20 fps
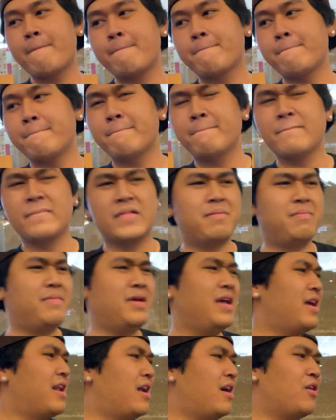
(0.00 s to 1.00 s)
J K for?
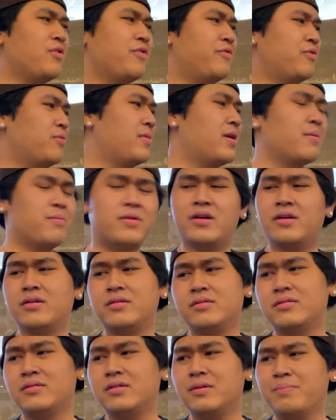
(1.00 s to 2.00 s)
Man, I don't even remember.
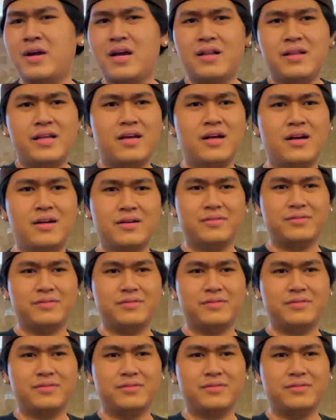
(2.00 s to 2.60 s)
Probably uh,